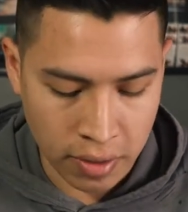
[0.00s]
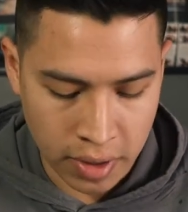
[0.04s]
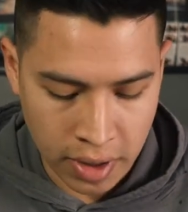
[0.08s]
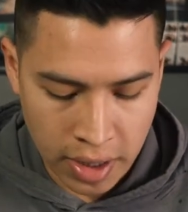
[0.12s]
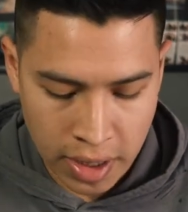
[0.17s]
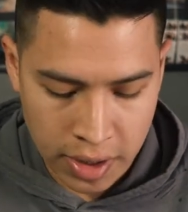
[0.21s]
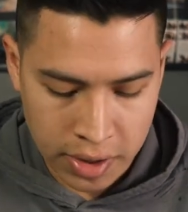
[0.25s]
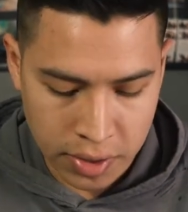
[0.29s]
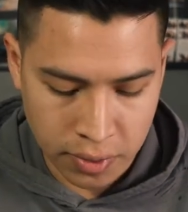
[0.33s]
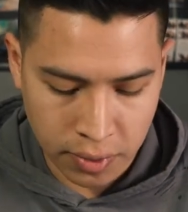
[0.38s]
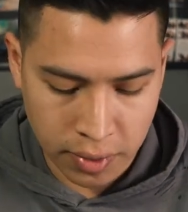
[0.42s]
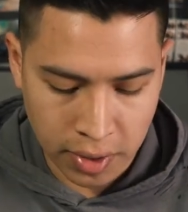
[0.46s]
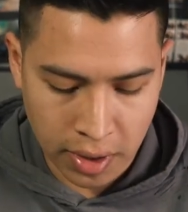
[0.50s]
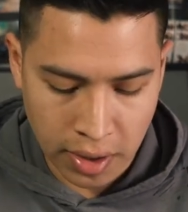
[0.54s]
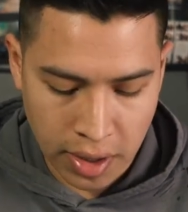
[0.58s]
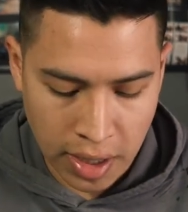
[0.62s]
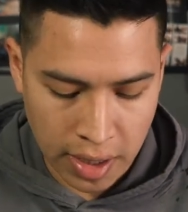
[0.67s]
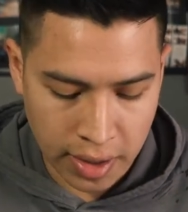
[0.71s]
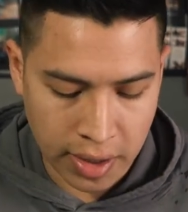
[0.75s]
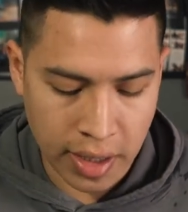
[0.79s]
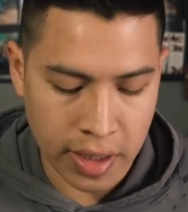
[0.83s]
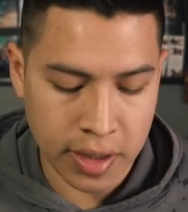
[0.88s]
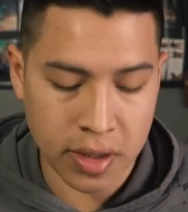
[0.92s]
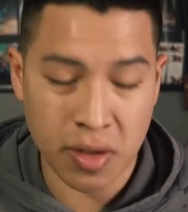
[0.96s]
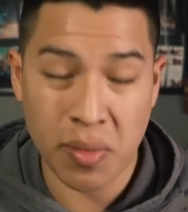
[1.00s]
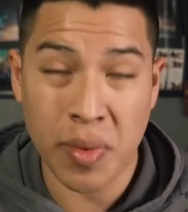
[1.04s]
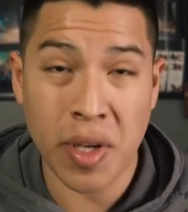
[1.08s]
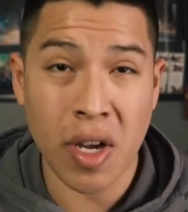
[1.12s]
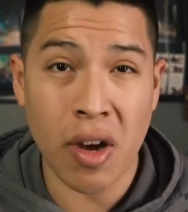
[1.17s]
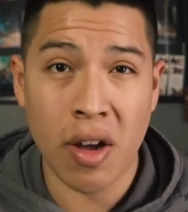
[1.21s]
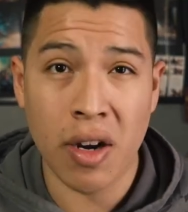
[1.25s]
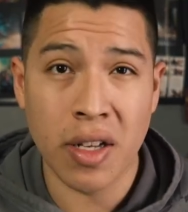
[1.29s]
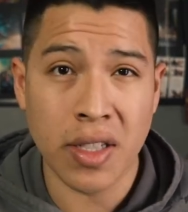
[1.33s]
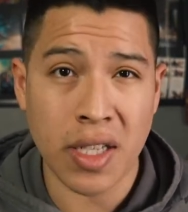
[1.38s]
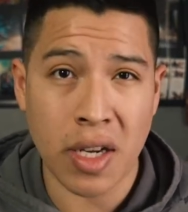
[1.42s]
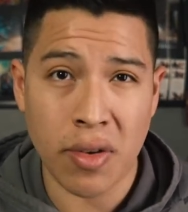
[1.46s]
and I just really like that. To be
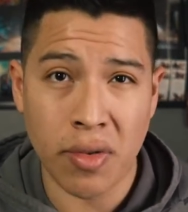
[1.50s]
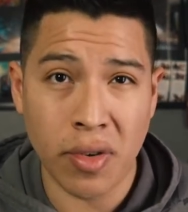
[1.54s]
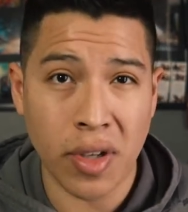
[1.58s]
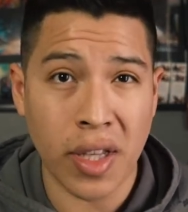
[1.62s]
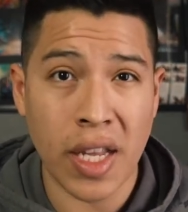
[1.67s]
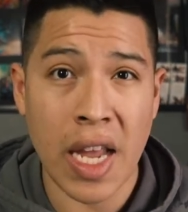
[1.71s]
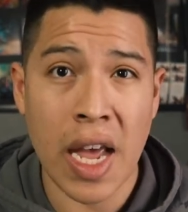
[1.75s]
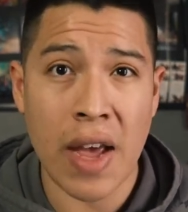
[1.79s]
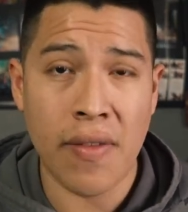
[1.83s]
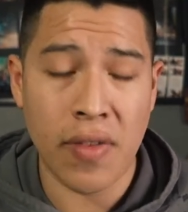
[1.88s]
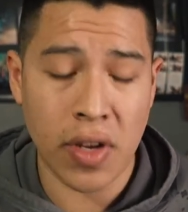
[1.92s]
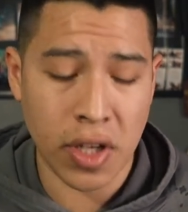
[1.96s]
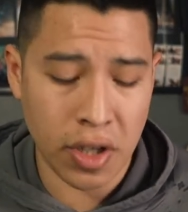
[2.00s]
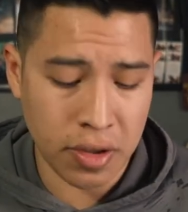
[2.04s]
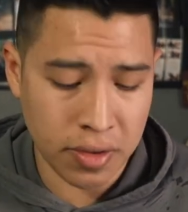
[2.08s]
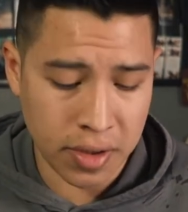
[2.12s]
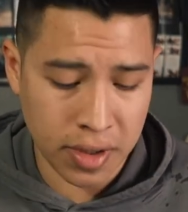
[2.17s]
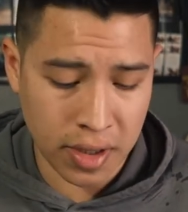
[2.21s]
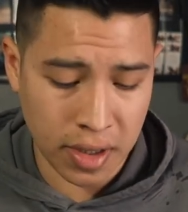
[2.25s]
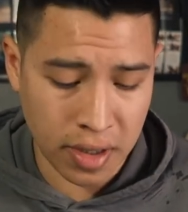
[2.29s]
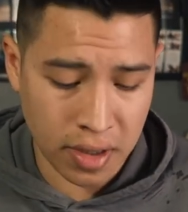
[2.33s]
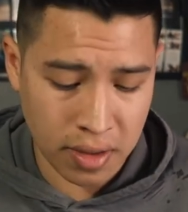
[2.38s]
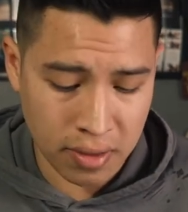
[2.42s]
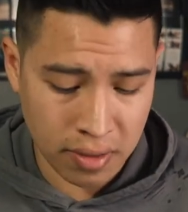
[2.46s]
honest, I really haven't used the